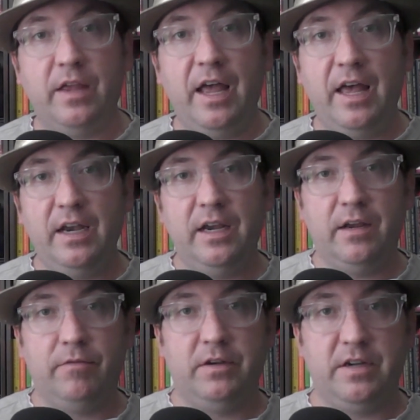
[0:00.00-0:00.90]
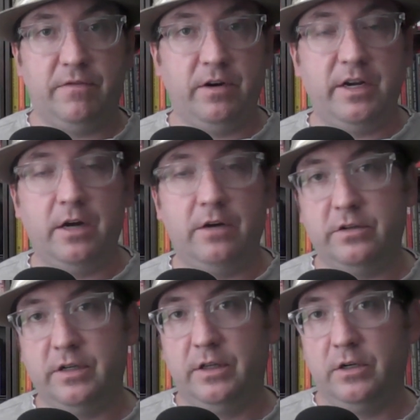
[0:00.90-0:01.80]
any of the different
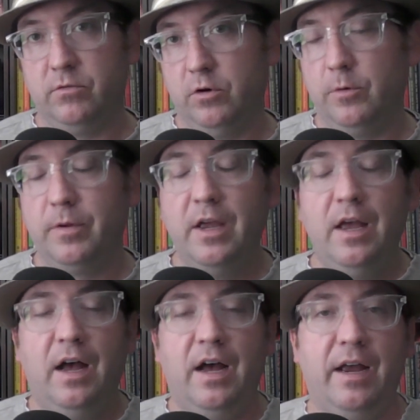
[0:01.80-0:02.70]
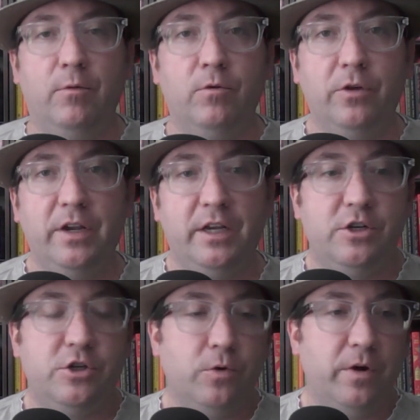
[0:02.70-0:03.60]
characters in the group, I really
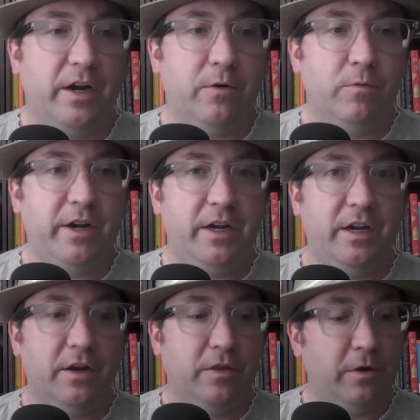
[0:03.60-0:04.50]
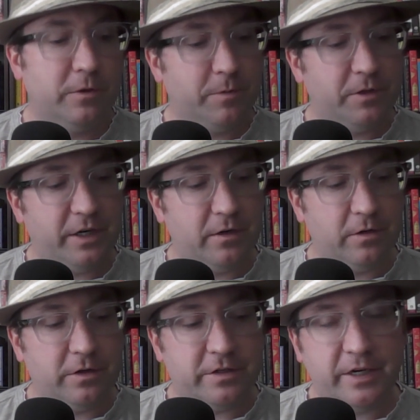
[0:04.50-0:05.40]
enjoyed reading those
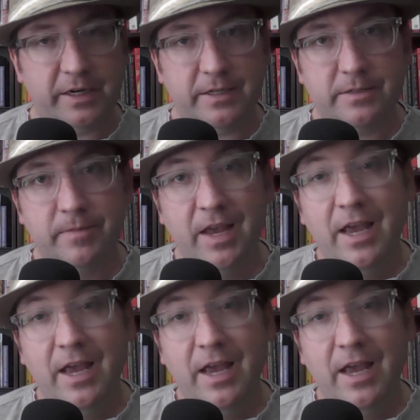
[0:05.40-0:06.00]
particular scenes.